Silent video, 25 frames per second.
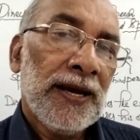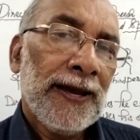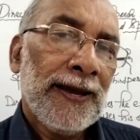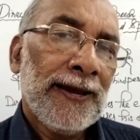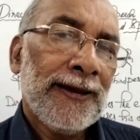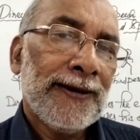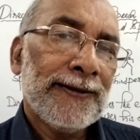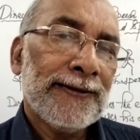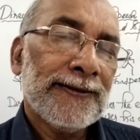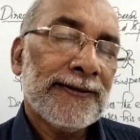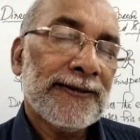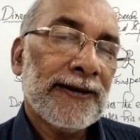
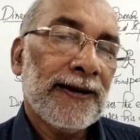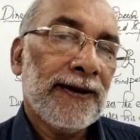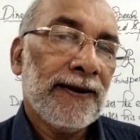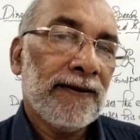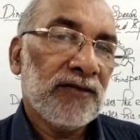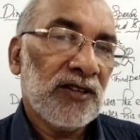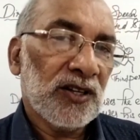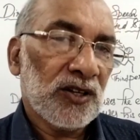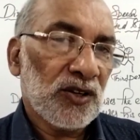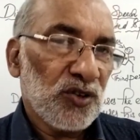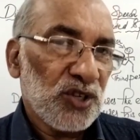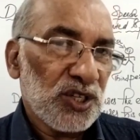and
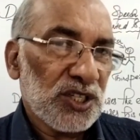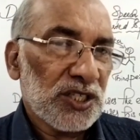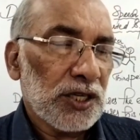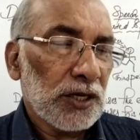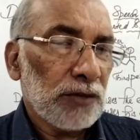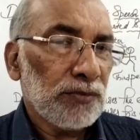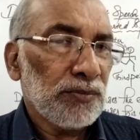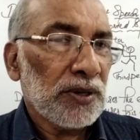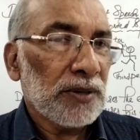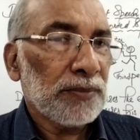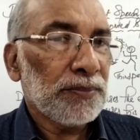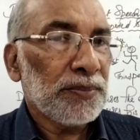the
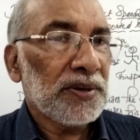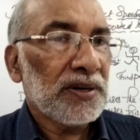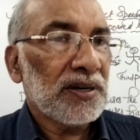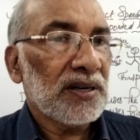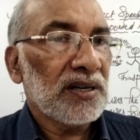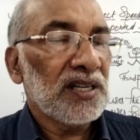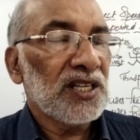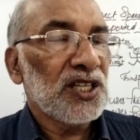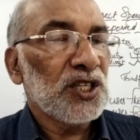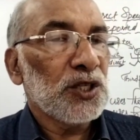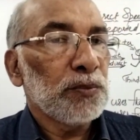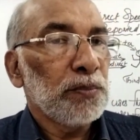question
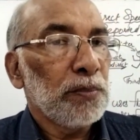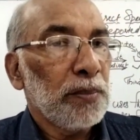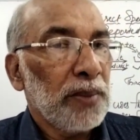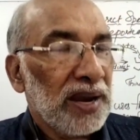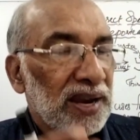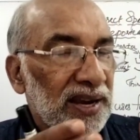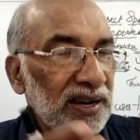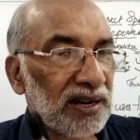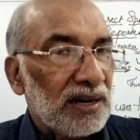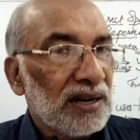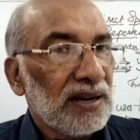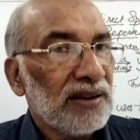paper is
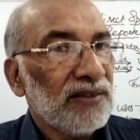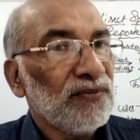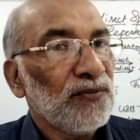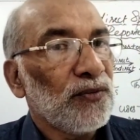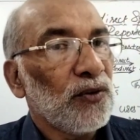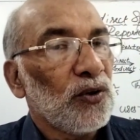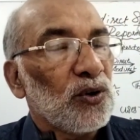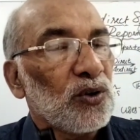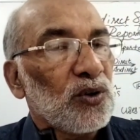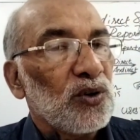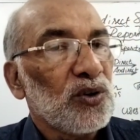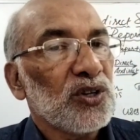mainly
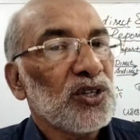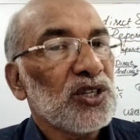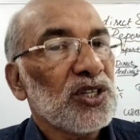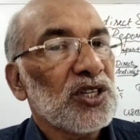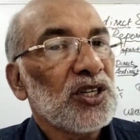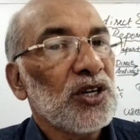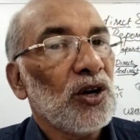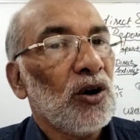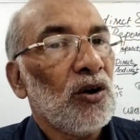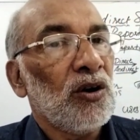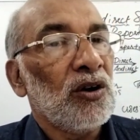focused